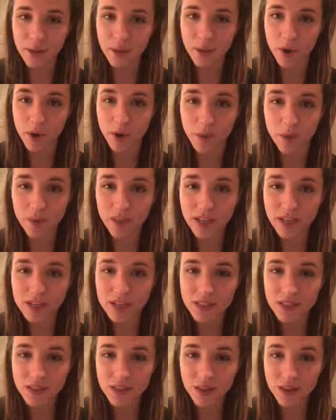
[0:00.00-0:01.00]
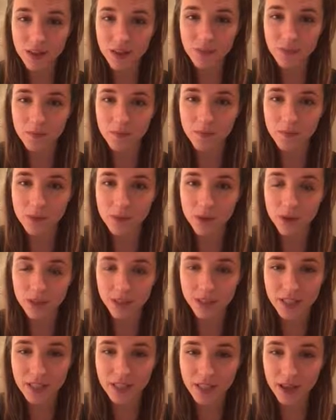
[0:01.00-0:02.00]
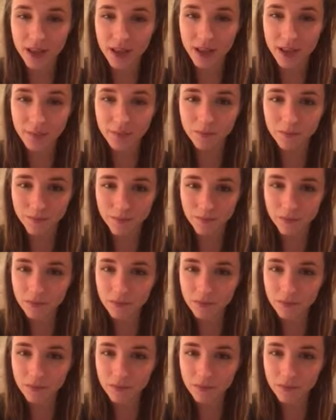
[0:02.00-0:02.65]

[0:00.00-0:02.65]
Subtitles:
hopeless during this time.